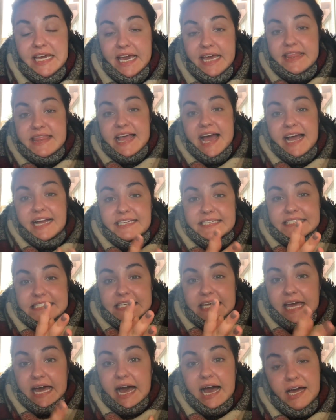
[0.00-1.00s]
And
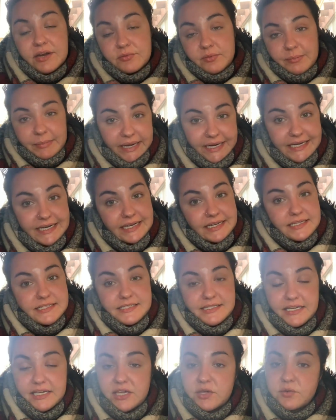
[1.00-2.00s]
that's God reminding
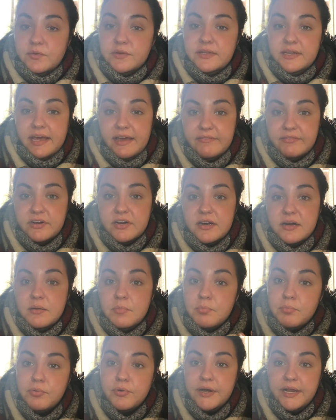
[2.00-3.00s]
us that he will never
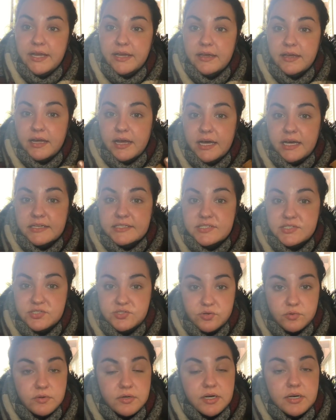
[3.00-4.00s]
bring a
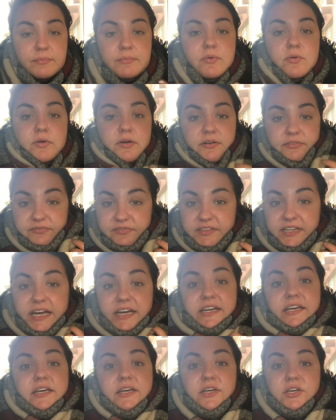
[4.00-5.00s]
storm or a
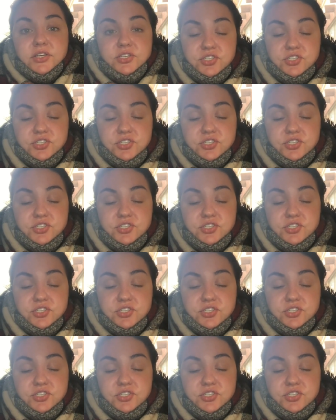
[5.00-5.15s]
flood